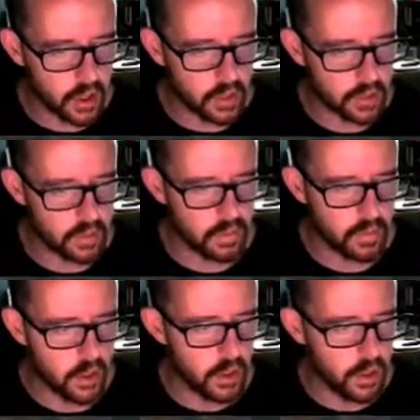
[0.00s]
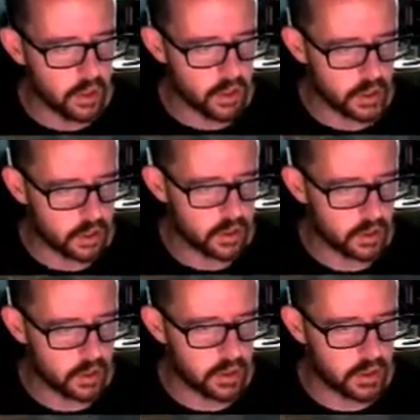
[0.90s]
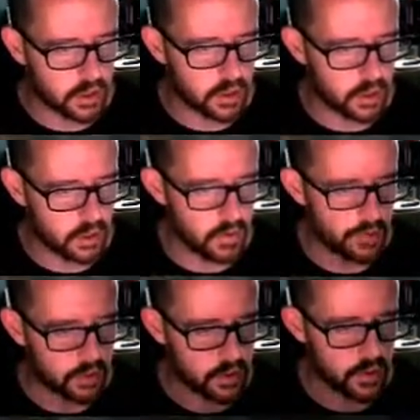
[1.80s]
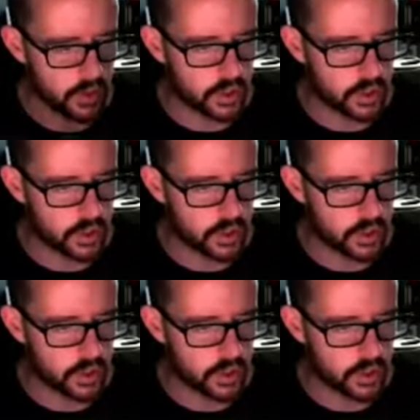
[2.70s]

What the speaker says: Alright, so chances are he's going to go for a